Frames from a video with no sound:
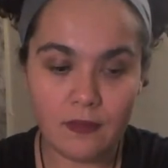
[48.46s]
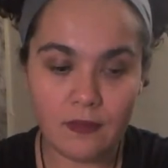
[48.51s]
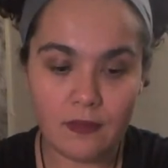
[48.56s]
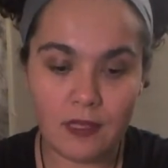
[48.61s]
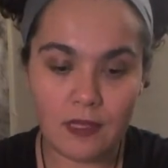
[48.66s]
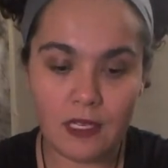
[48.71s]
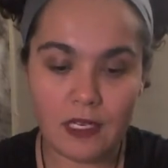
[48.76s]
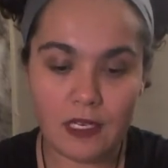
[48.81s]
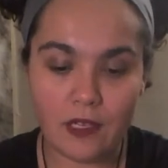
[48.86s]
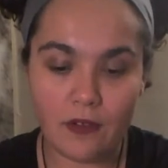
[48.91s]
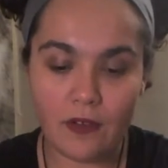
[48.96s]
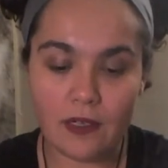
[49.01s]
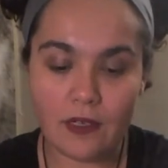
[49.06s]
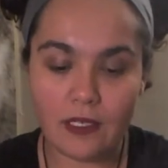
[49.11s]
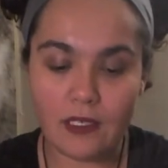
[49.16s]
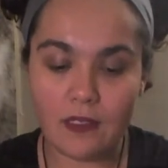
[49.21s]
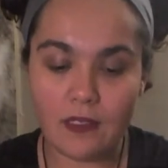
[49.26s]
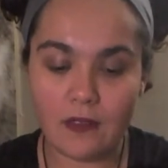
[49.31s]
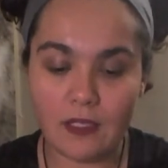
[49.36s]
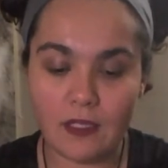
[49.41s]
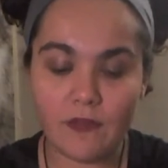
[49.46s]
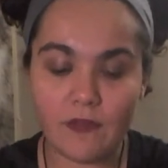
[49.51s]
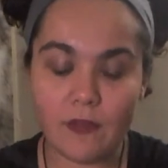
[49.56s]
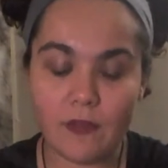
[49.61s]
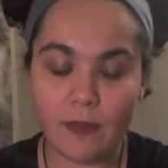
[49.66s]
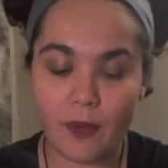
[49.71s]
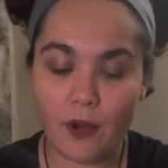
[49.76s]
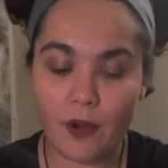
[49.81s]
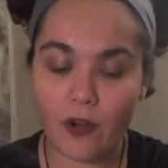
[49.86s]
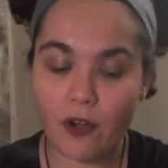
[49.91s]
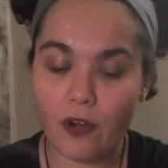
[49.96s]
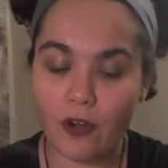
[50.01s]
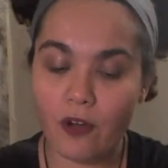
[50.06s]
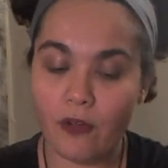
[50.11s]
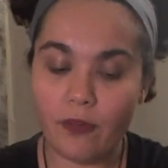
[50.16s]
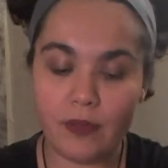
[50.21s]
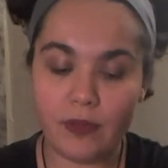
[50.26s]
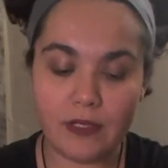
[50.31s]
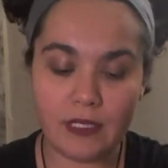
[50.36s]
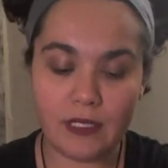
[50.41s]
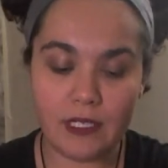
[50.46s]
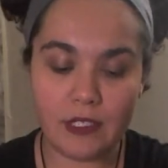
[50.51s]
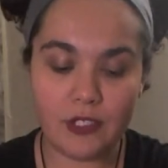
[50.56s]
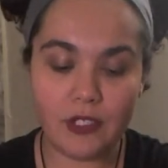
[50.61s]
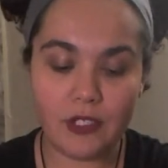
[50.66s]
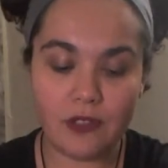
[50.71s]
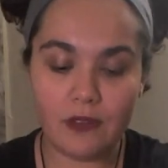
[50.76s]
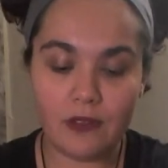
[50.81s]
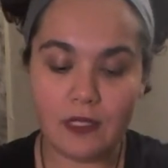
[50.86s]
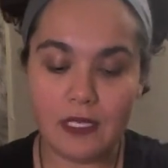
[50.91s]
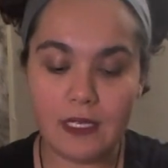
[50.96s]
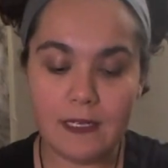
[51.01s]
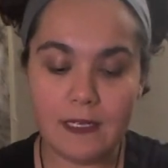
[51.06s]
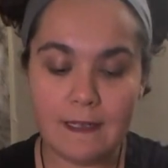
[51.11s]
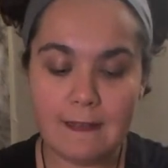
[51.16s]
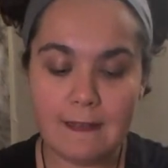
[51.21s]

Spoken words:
getting ready to leave a partner, potentially.